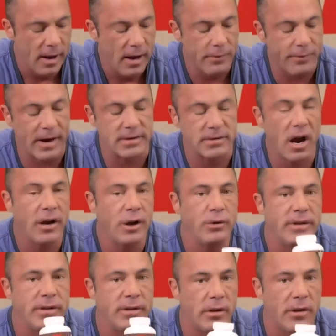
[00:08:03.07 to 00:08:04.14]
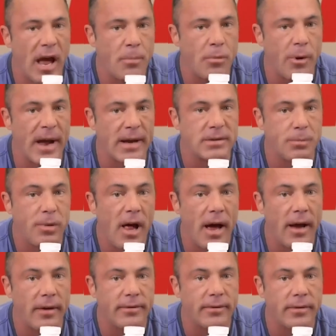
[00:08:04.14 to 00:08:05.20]
If I start using the LipoX
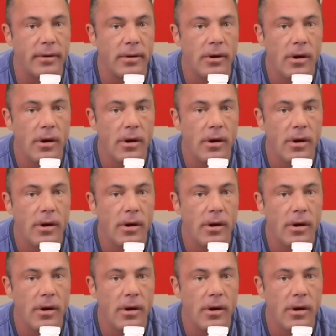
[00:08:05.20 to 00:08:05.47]
Plus,